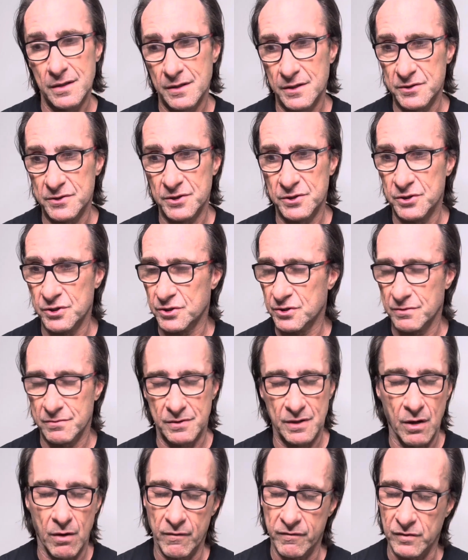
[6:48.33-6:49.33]
is to just
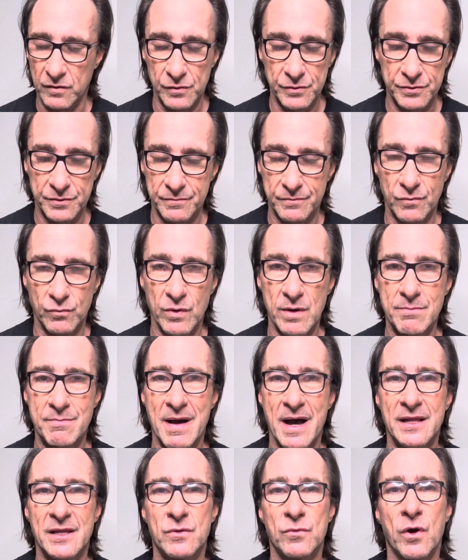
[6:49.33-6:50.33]
go off gluten, wheat,
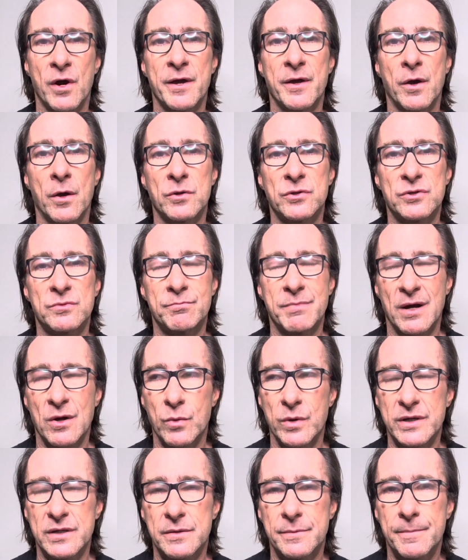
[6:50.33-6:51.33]
barley, rye, oats,
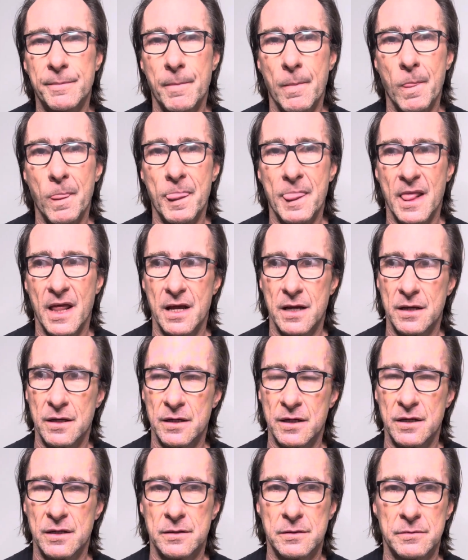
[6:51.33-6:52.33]
buckwheat.
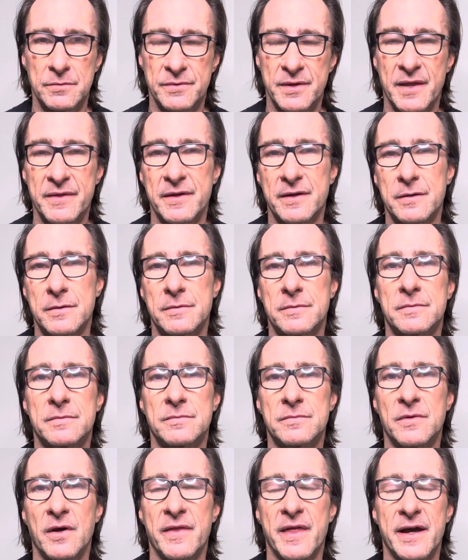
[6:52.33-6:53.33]
Nothing
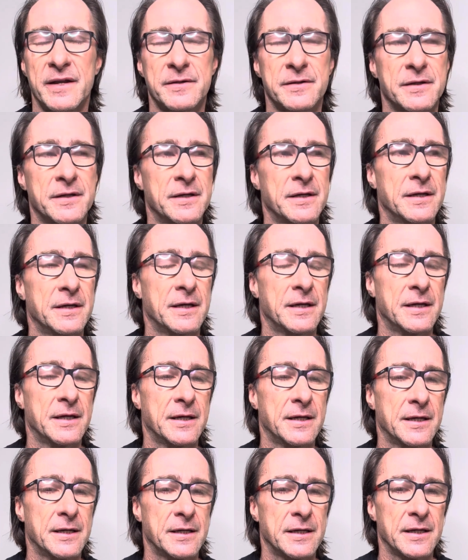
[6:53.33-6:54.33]
of that.
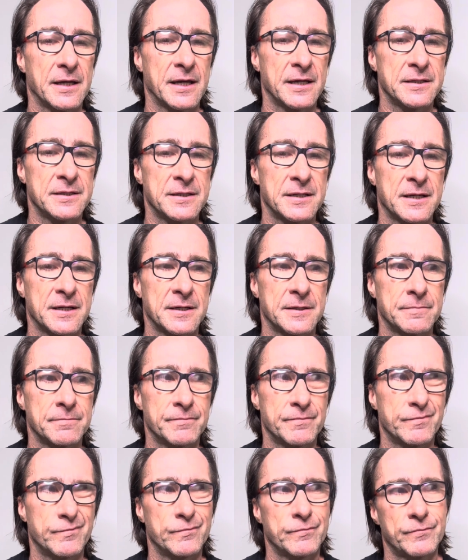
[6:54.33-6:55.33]
And
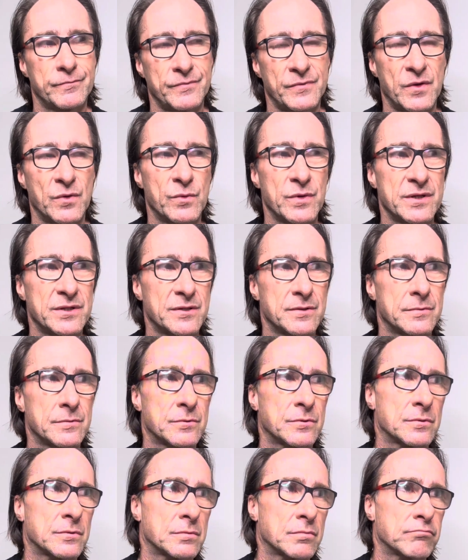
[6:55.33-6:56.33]
um, the recent
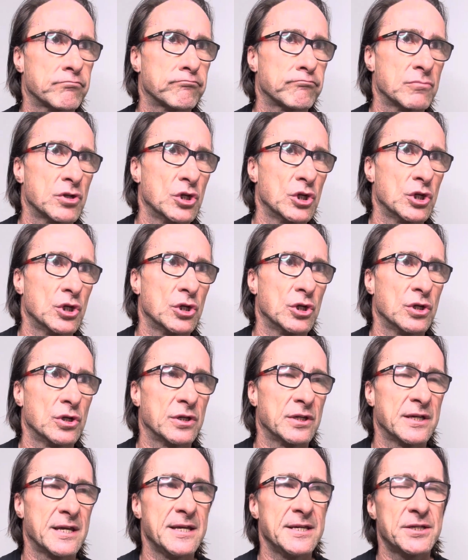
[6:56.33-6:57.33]

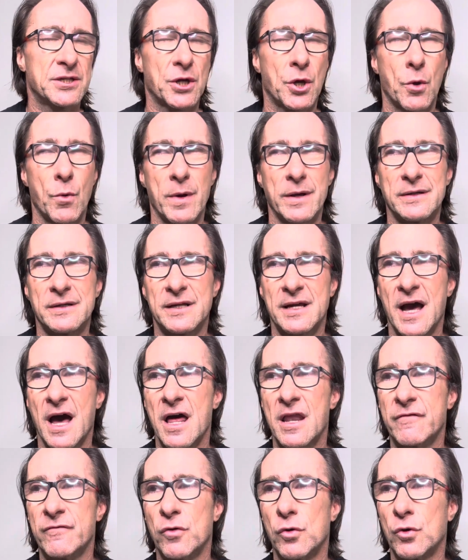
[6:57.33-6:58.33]
keto and
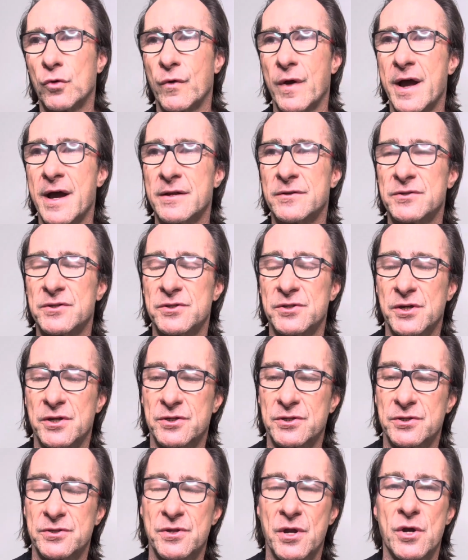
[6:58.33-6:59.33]
carnivore crowds
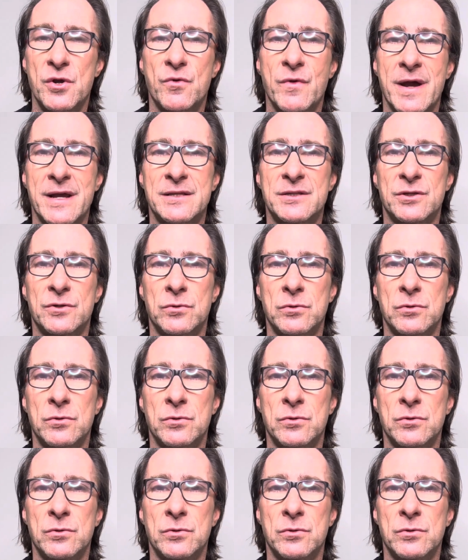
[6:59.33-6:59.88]
suggest no grains at